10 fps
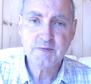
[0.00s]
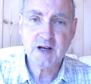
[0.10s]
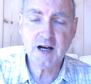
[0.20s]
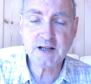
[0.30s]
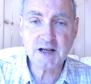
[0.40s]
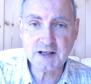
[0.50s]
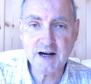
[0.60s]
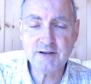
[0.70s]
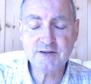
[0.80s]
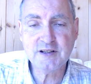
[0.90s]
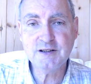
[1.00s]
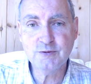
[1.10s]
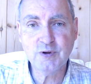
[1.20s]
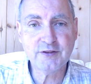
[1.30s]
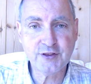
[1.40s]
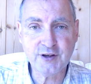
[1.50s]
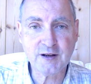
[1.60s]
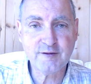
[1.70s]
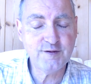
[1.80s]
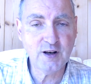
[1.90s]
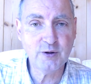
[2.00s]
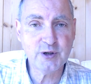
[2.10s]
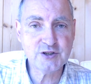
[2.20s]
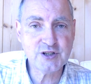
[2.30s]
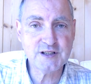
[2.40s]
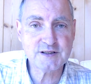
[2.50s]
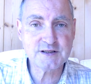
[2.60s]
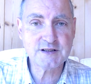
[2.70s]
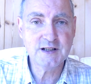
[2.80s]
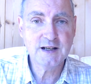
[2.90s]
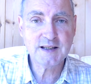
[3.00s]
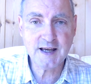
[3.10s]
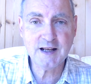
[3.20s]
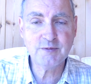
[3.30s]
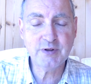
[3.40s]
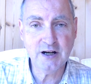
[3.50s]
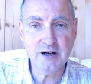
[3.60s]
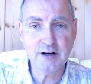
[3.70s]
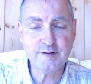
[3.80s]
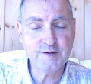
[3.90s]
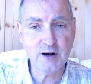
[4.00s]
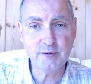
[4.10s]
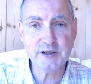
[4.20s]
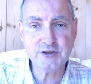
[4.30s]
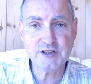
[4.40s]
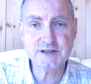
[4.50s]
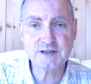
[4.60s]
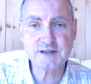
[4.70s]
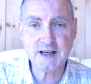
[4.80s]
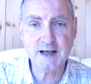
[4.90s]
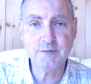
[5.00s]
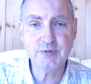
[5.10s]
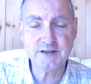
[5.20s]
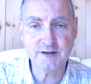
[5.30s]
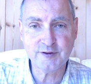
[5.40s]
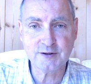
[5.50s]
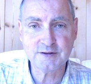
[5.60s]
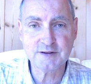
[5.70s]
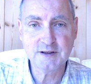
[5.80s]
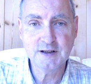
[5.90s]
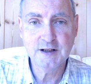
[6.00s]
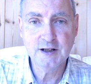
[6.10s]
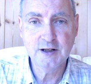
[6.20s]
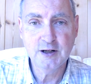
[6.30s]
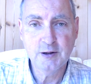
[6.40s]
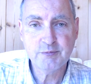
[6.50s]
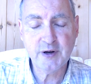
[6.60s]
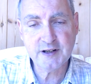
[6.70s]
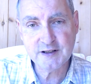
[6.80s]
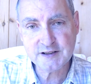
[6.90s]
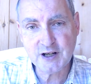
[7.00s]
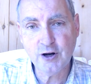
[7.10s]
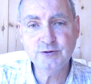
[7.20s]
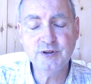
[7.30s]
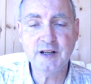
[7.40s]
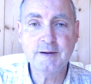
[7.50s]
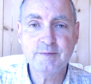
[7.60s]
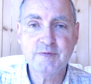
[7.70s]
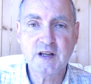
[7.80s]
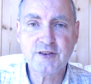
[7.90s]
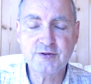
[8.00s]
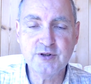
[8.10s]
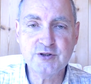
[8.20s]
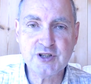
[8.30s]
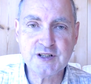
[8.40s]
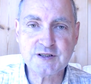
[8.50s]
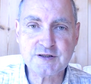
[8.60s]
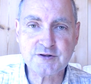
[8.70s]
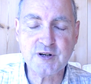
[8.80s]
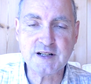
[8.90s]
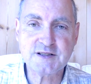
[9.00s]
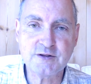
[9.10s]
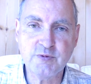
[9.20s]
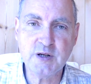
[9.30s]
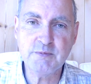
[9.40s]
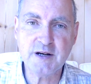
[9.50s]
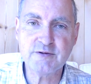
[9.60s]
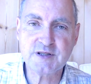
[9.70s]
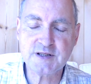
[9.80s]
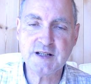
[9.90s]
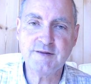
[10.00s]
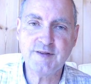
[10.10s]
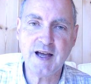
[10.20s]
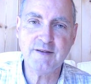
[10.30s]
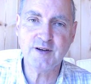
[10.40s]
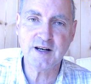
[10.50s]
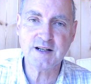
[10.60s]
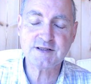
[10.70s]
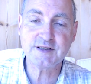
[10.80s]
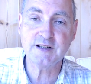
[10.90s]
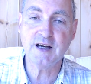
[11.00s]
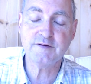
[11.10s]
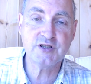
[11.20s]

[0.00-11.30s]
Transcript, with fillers: I can guarantee you one thing following Jesus can be hard, following Jesus can be difficult, but it is only through Jesus Christ that we may receive everlasting life.